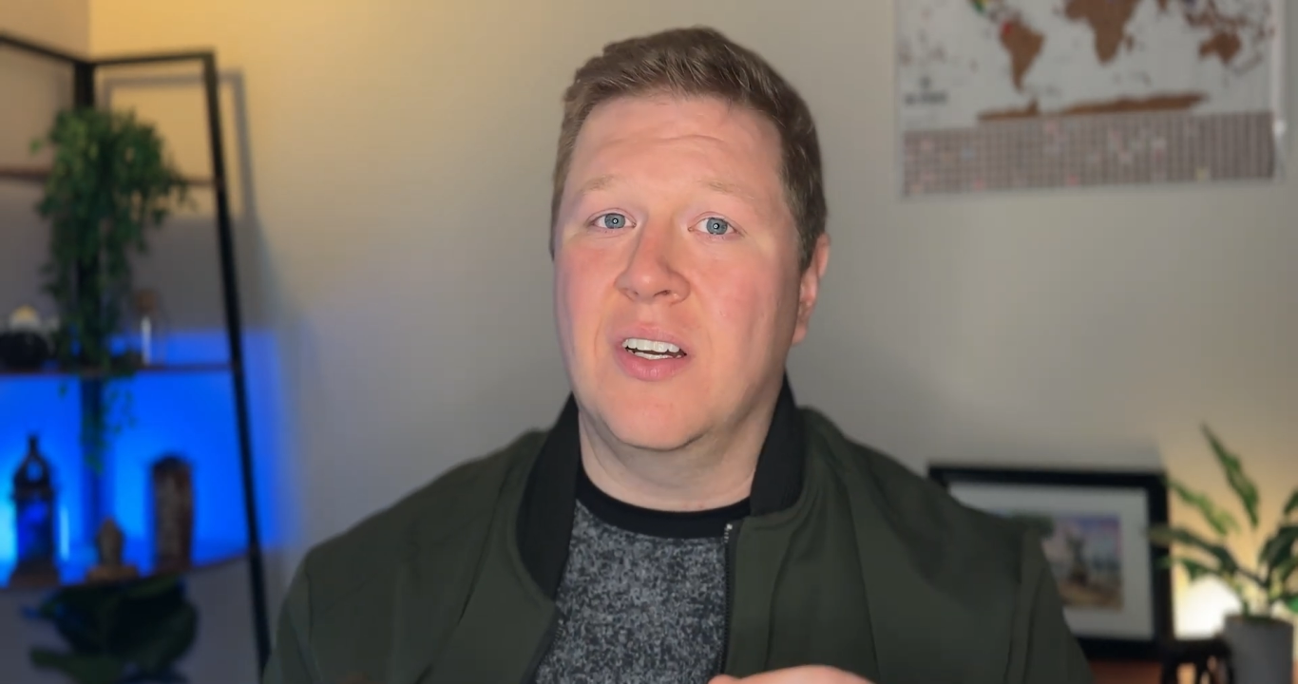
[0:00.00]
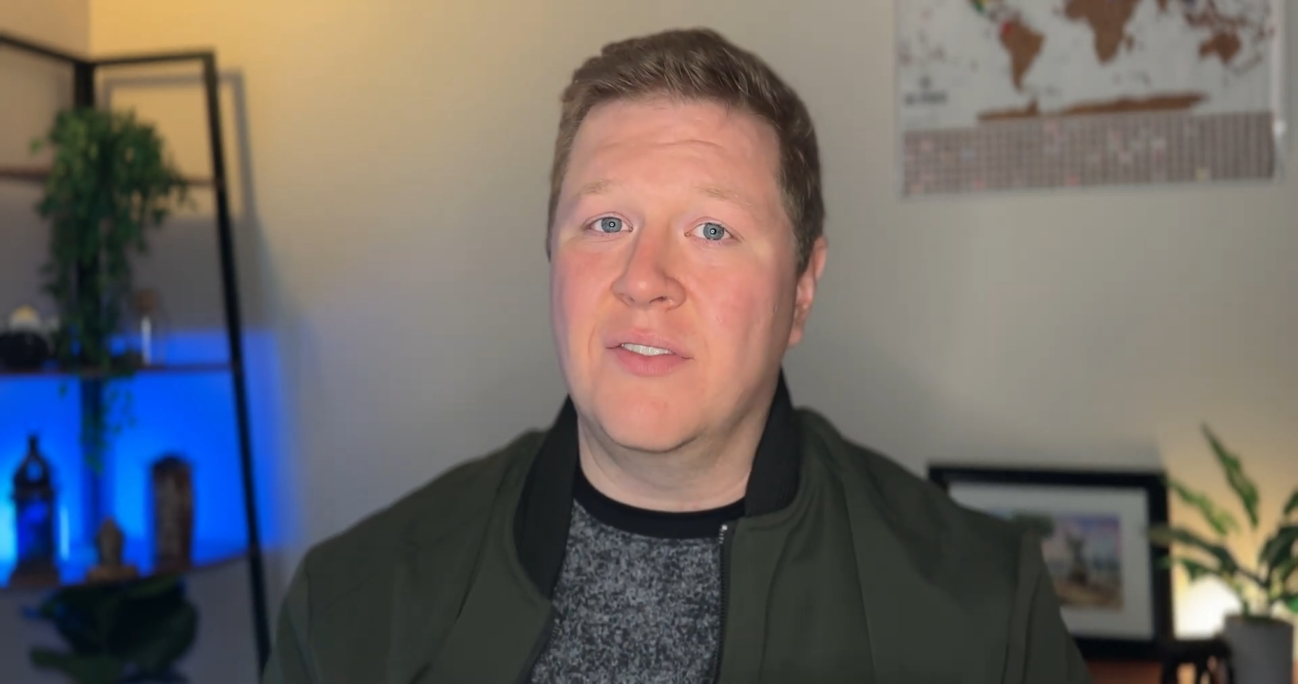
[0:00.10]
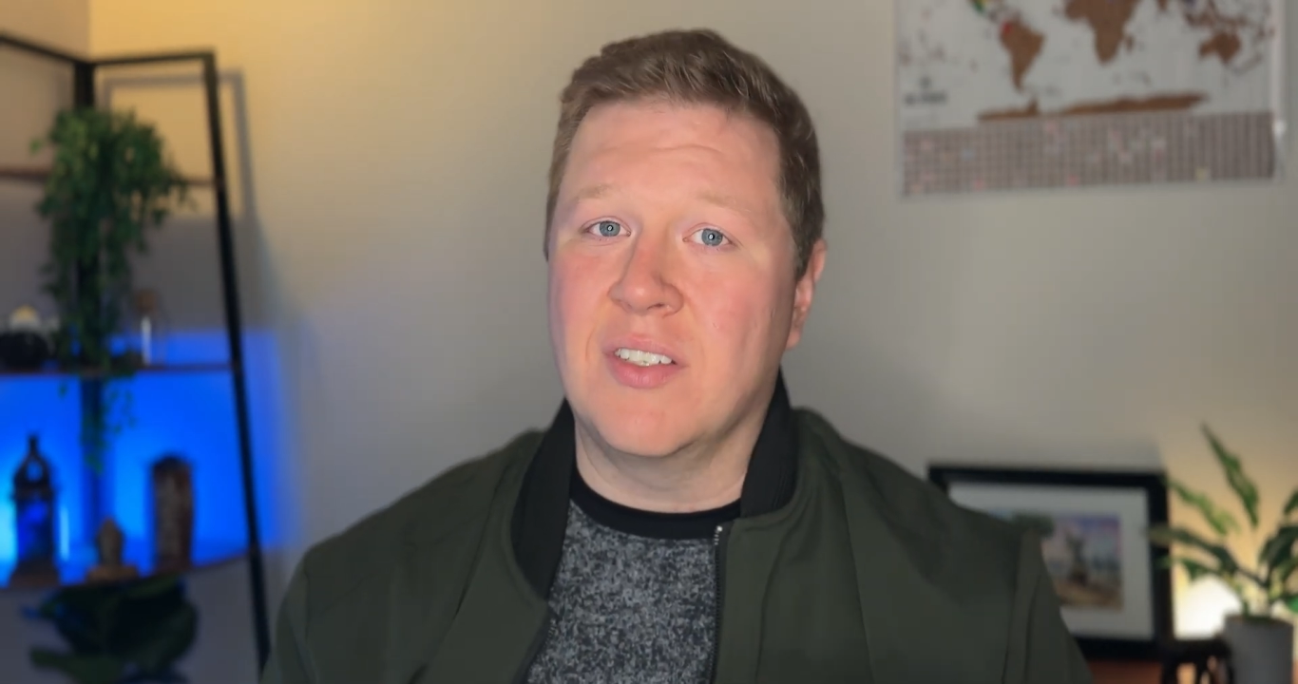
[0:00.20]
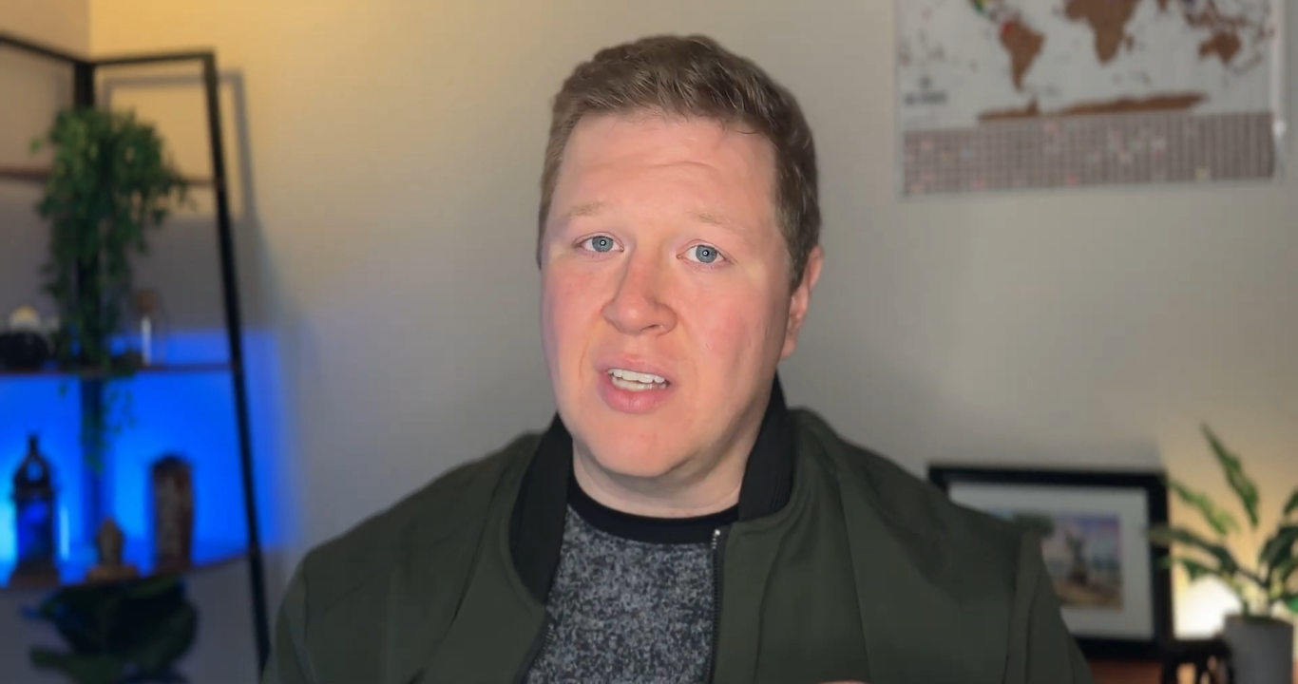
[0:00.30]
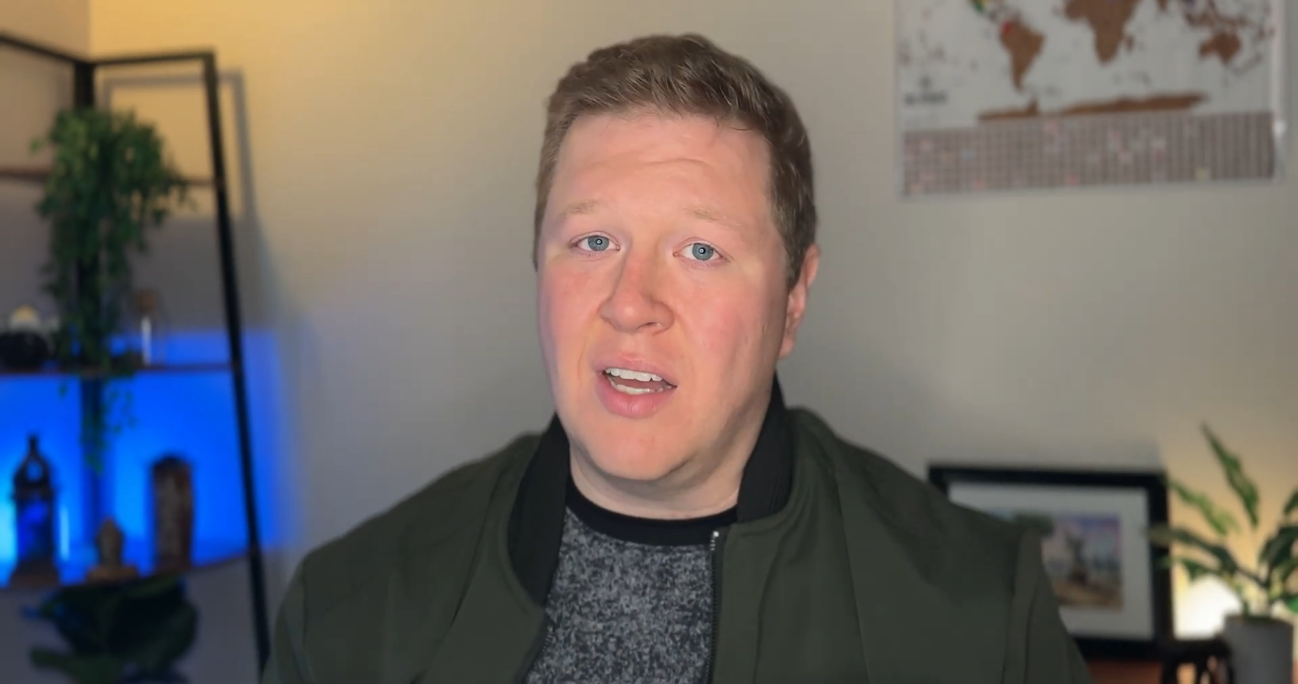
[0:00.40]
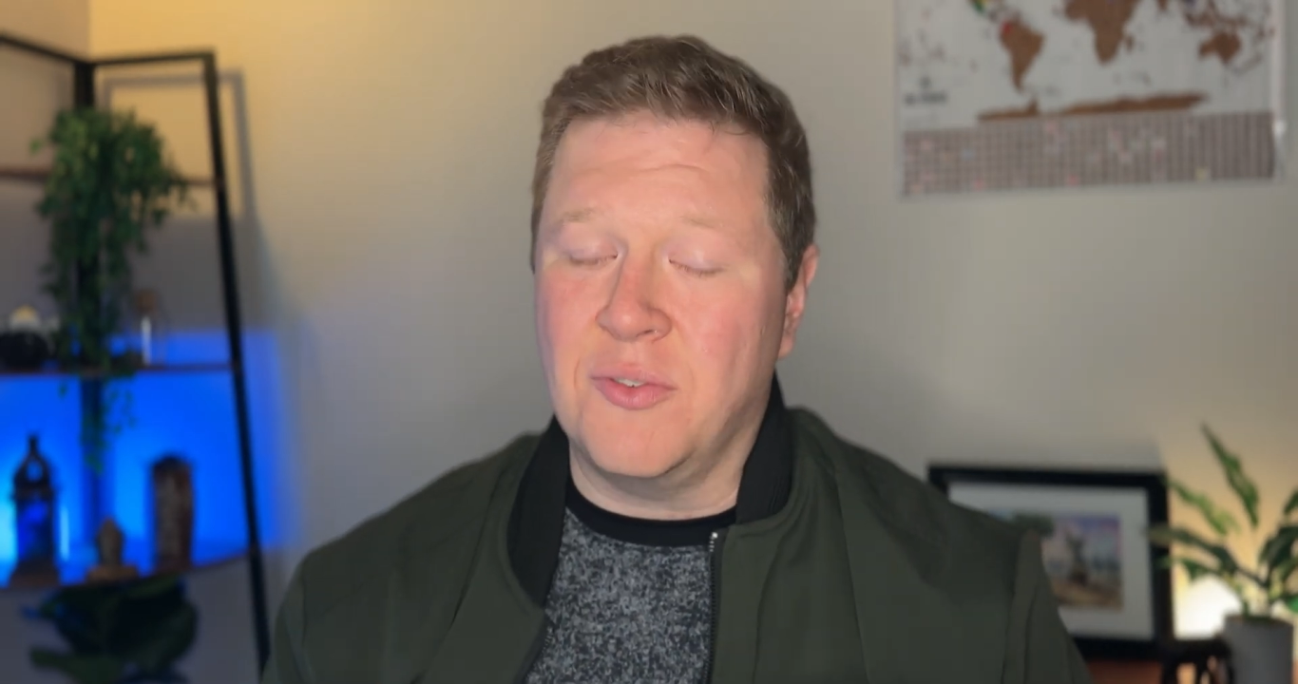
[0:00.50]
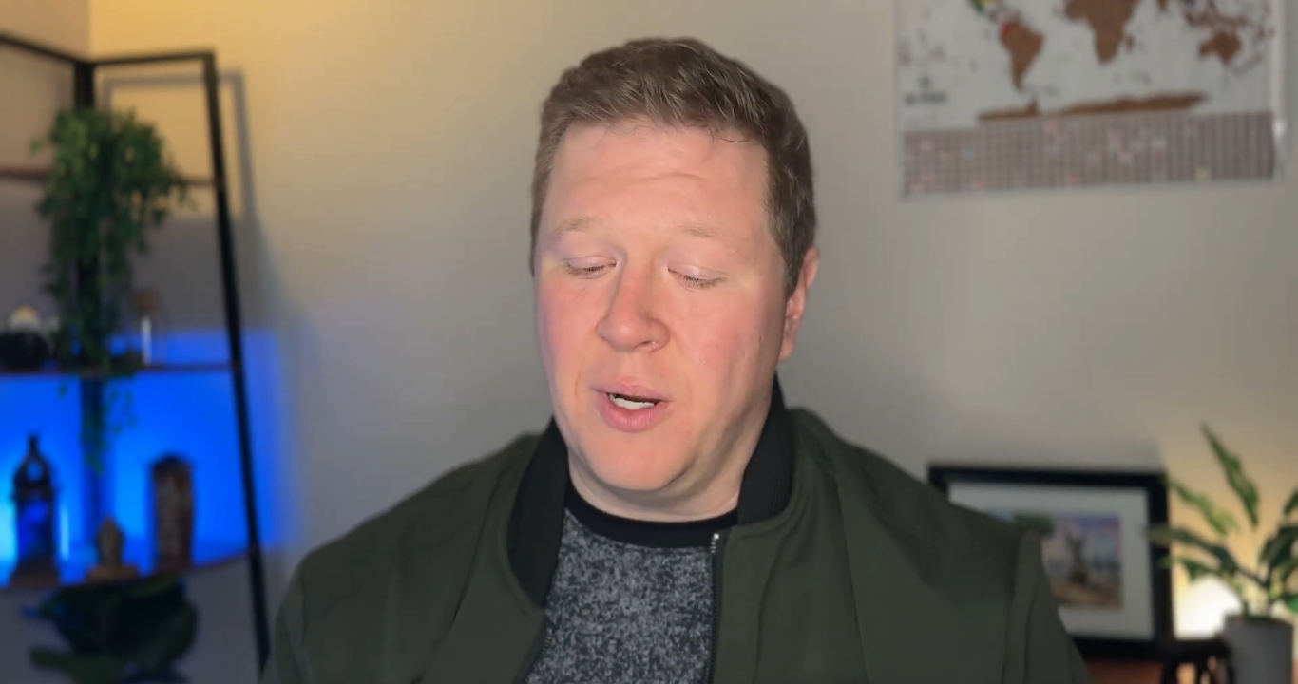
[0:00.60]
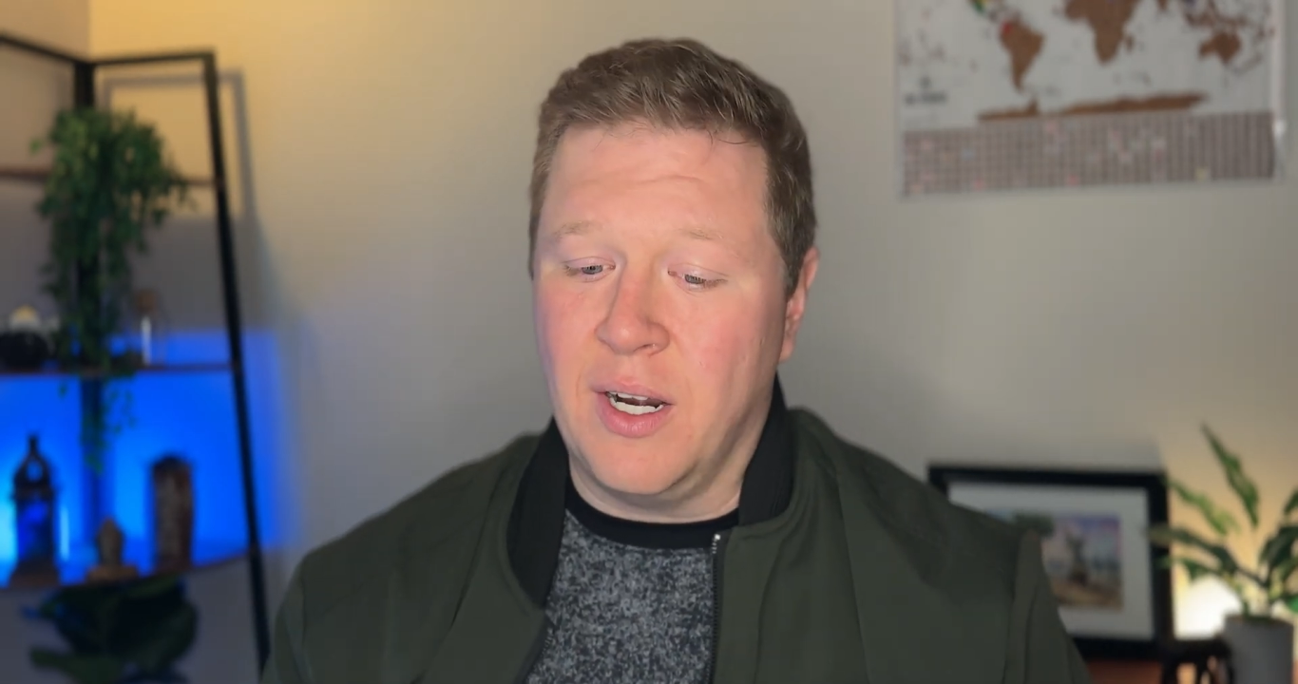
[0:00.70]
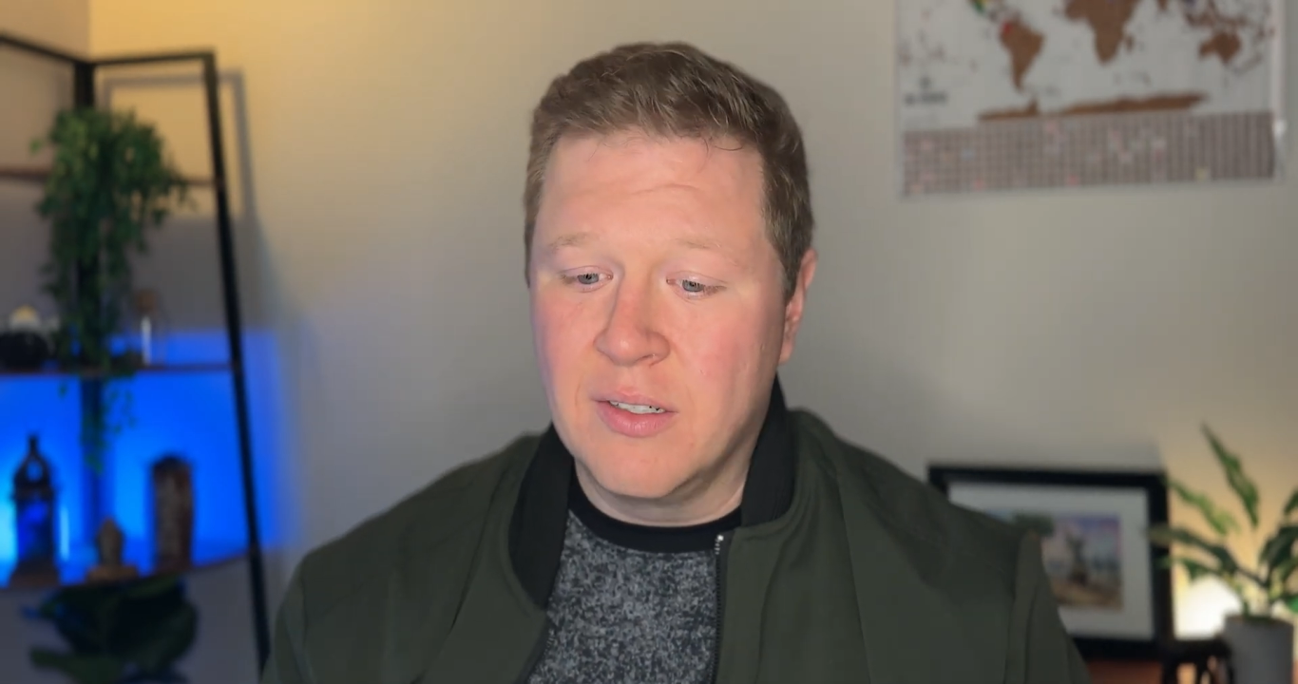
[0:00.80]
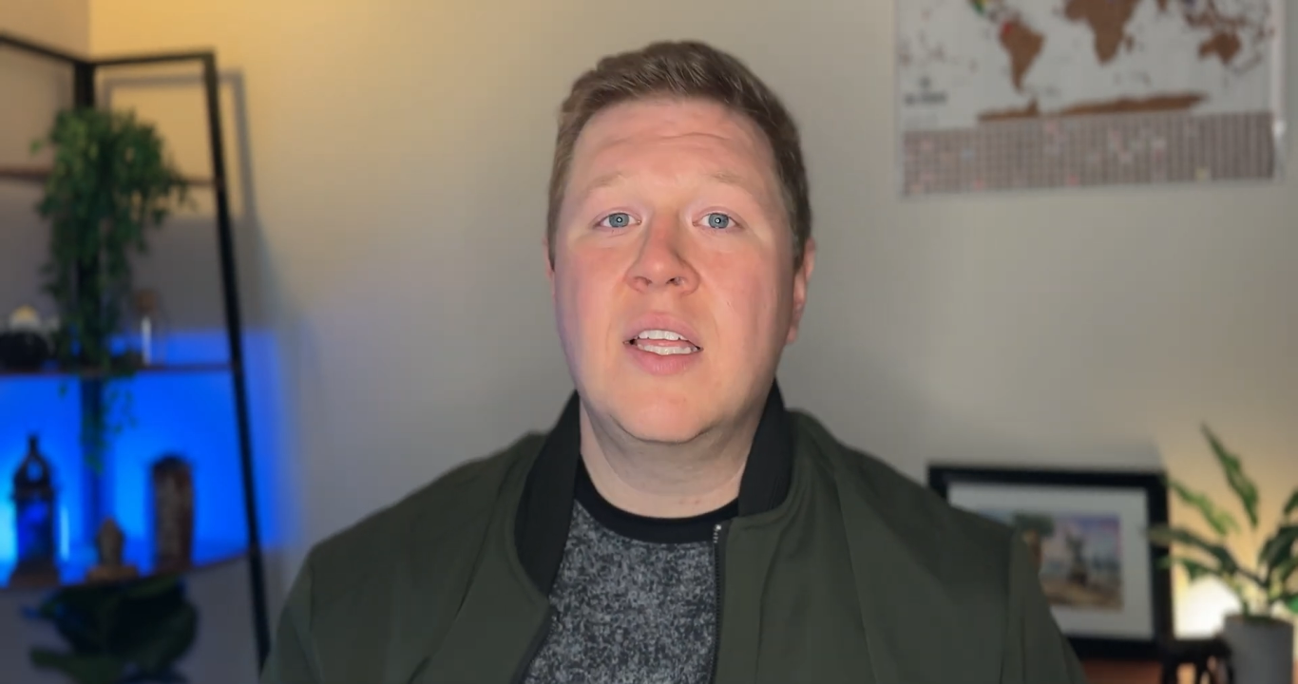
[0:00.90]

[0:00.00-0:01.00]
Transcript: of the software.